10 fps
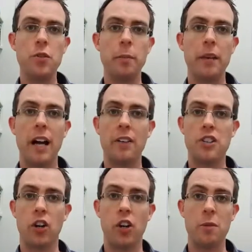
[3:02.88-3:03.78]
but other
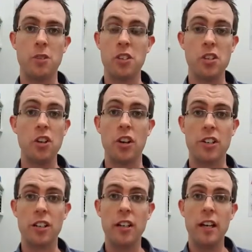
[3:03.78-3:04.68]
times it's not.
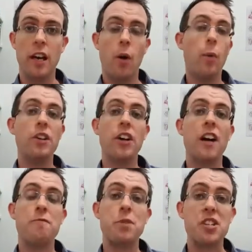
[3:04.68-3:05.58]
When you
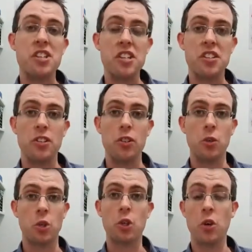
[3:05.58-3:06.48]
have persistent
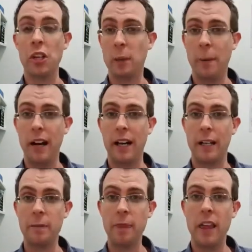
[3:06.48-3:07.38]
or chronic
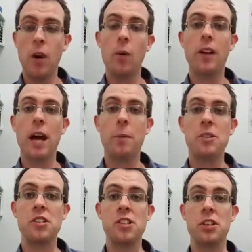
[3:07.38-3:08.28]
pain, what
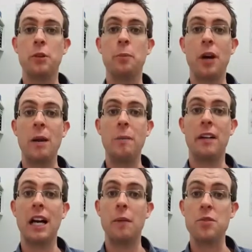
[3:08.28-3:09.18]
happens is that your brain
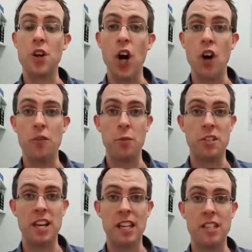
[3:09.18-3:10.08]
becomes
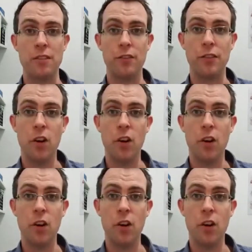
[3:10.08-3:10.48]
overprotective.